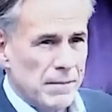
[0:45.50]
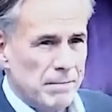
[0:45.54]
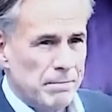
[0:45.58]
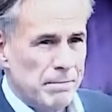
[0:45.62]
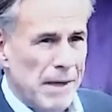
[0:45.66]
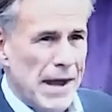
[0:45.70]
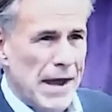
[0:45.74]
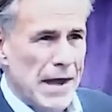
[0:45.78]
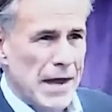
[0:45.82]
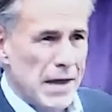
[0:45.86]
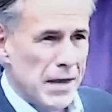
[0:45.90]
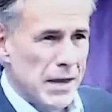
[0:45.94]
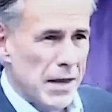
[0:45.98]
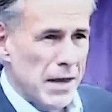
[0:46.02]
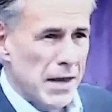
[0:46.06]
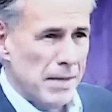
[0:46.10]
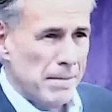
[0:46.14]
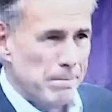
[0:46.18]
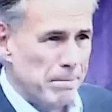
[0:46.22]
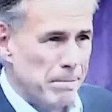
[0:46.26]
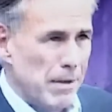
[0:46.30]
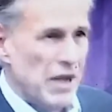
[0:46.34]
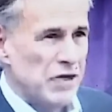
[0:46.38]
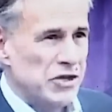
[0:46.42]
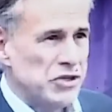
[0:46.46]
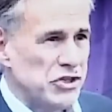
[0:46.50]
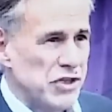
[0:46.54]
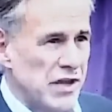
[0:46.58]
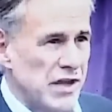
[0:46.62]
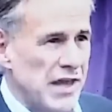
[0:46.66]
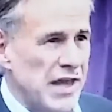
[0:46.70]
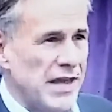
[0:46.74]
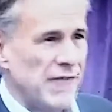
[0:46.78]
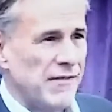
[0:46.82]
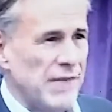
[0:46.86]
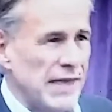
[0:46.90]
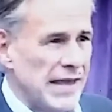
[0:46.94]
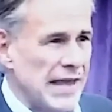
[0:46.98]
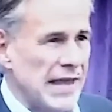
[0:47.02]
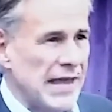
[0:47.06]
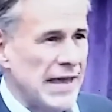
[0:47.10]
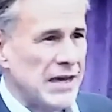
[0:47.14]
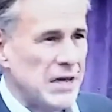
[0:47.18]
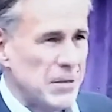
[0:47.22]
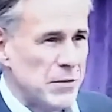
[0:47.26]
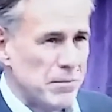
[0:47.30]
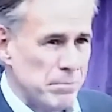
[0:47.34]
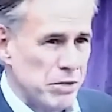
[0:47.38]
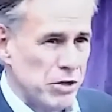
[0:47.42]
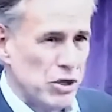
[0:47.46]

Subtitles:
by a bunch of heavy-handed